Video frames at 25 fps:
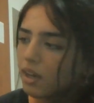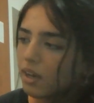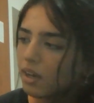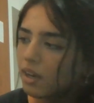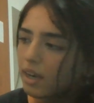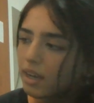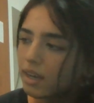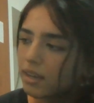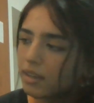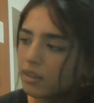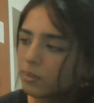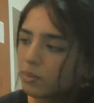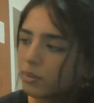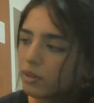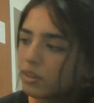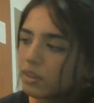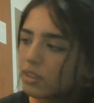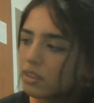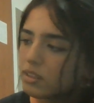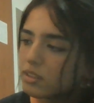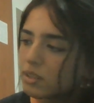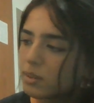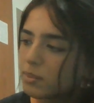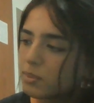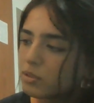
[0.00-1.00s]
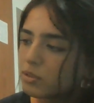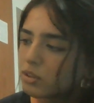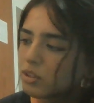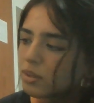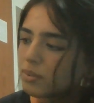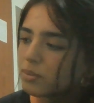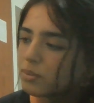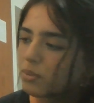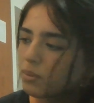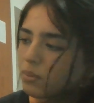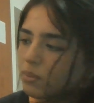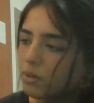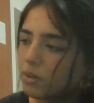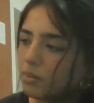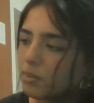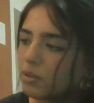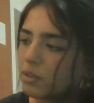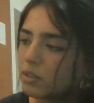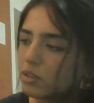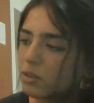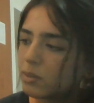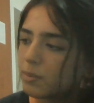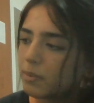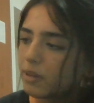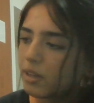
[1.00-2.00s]
And with the subscript, when we
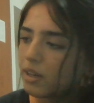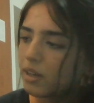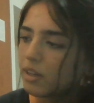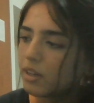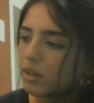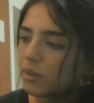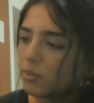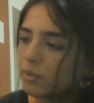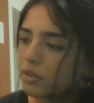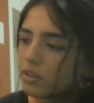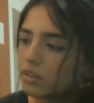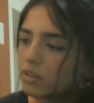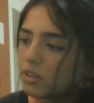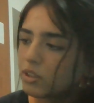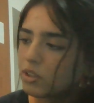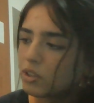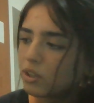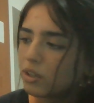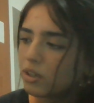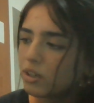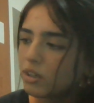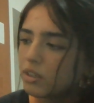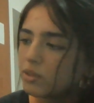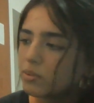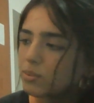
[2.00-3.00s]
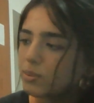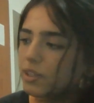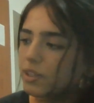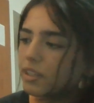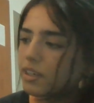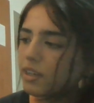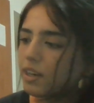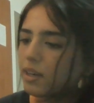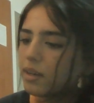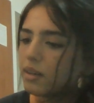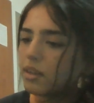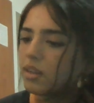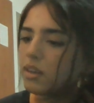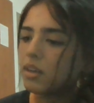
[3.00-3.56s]
multiply it with the charge, we get,